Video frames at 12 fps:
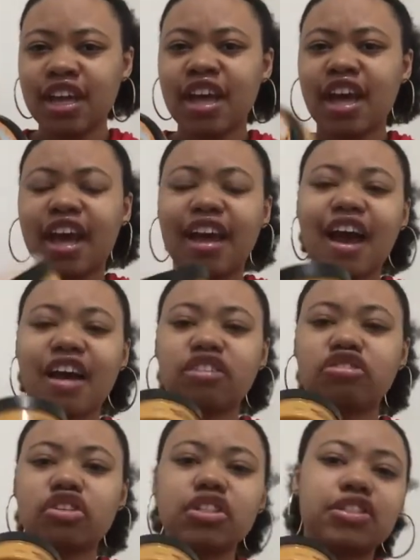It kind of
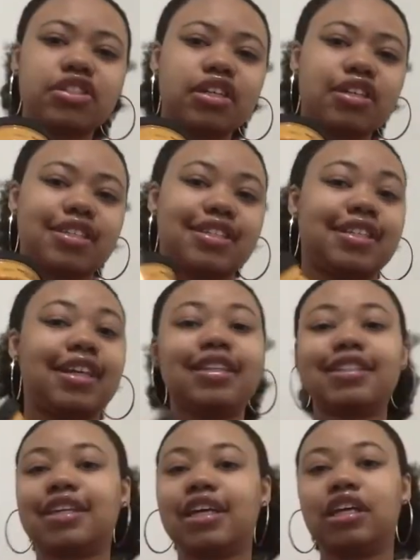just sinks
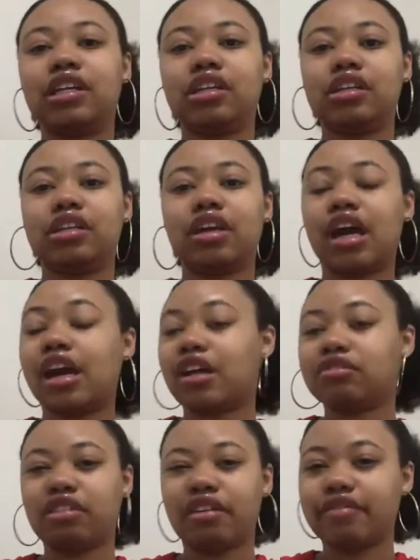in, and I
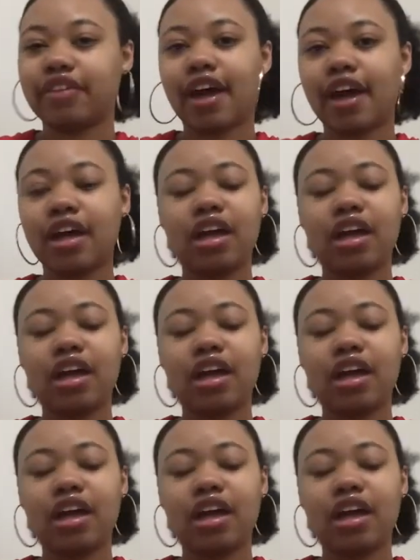love that.